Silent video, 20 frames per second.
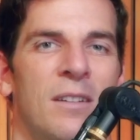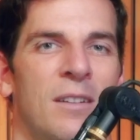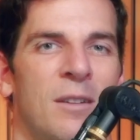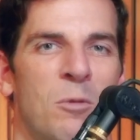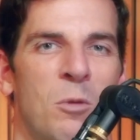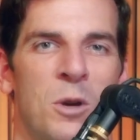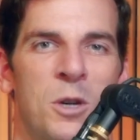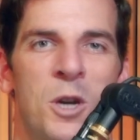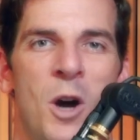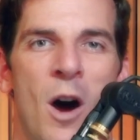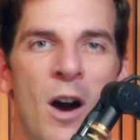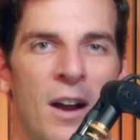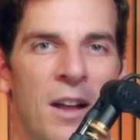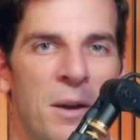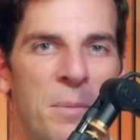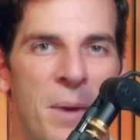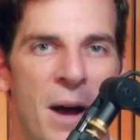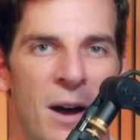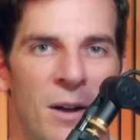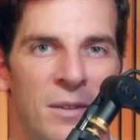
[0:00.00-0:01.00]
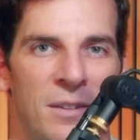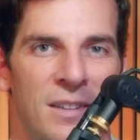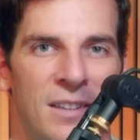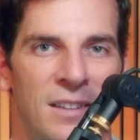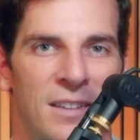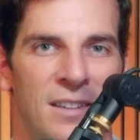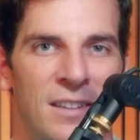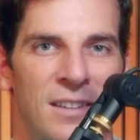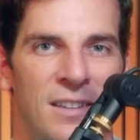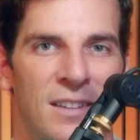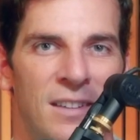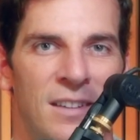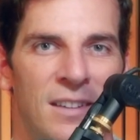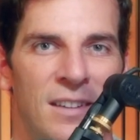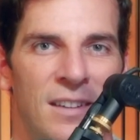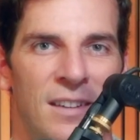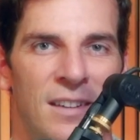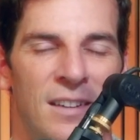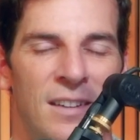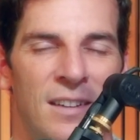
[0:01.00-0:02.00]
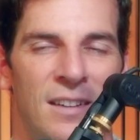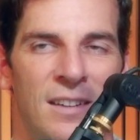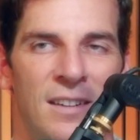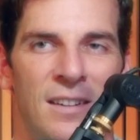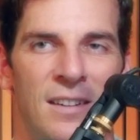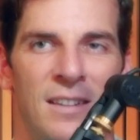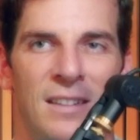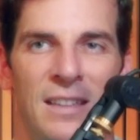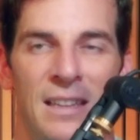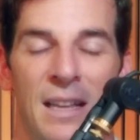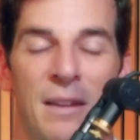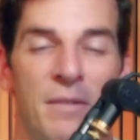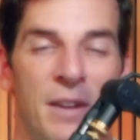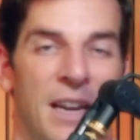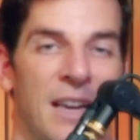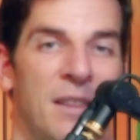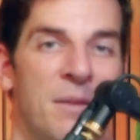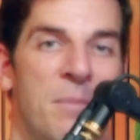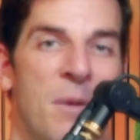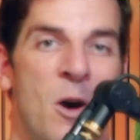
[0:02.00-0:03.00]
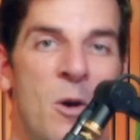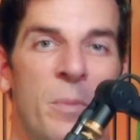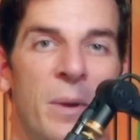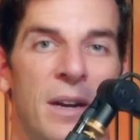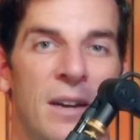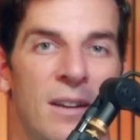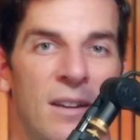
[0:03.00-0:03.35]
we're talking about, living in the moment,